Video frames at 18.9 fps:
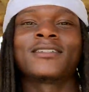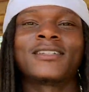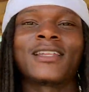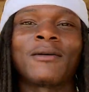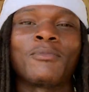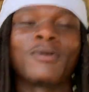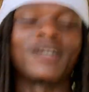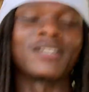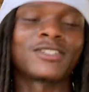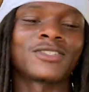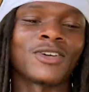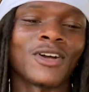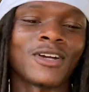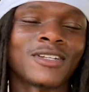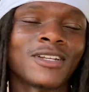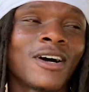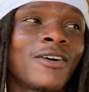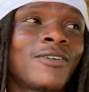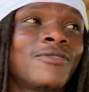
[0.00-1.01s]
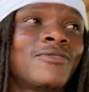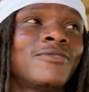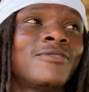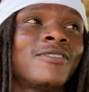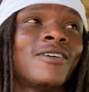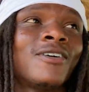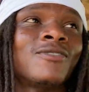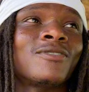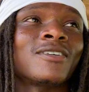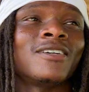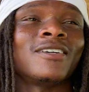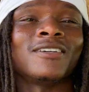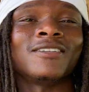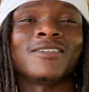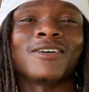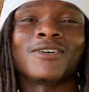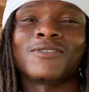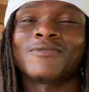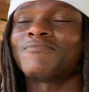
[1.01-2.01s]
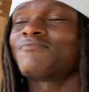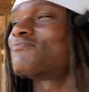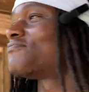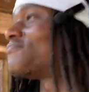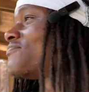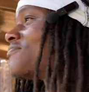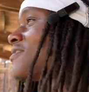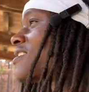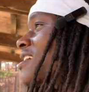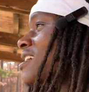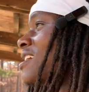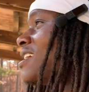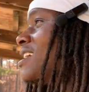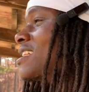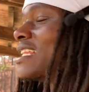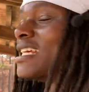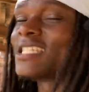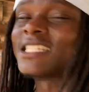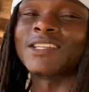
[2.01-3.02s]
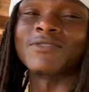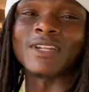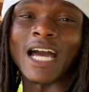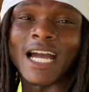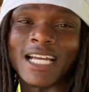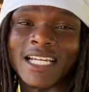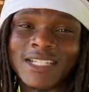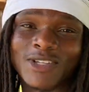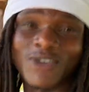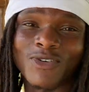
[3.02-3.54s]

That boy starting out on a good note. You feel me? Let's gotta, see start,